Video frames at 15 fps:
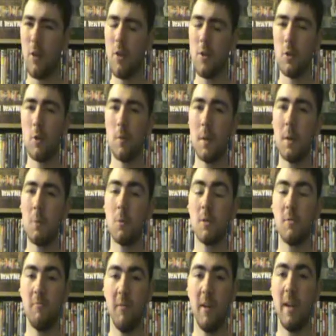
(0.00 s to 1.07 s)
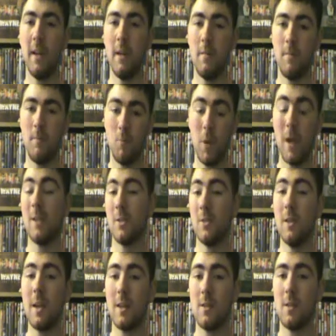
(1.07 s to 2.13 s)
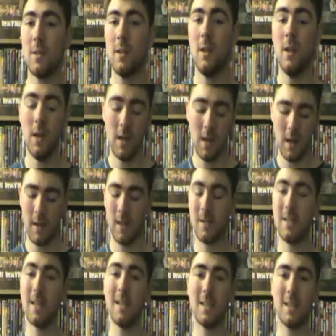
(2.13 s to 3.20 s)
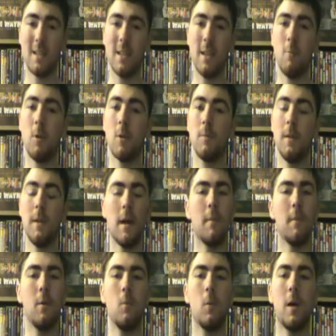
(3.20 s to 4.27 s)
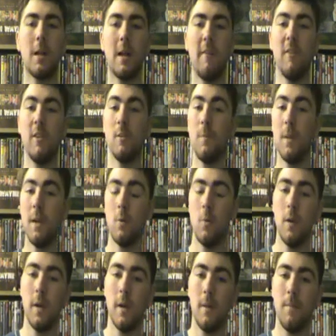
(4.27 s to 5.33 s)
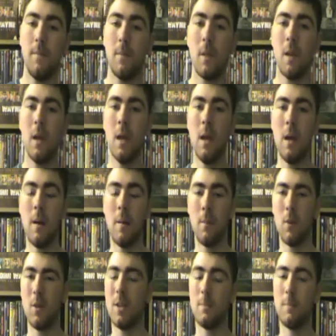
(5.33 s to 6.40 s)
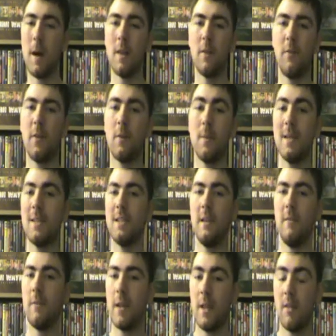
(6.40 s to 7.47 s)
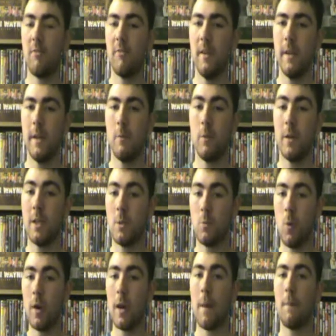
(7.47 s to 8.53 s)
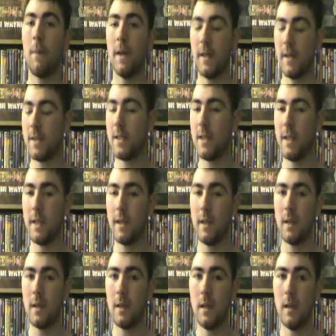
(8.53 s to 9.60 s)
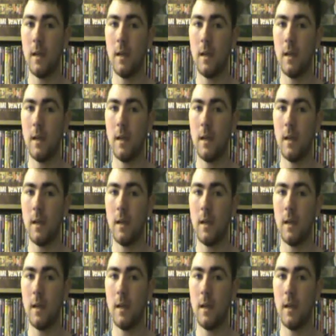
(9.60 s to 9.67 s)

I thought the opening was really well done actually, and it's nice to see what's been happening while Kevin's been away. But this part of the film isn't even in 3D, which is what I paid to see it in.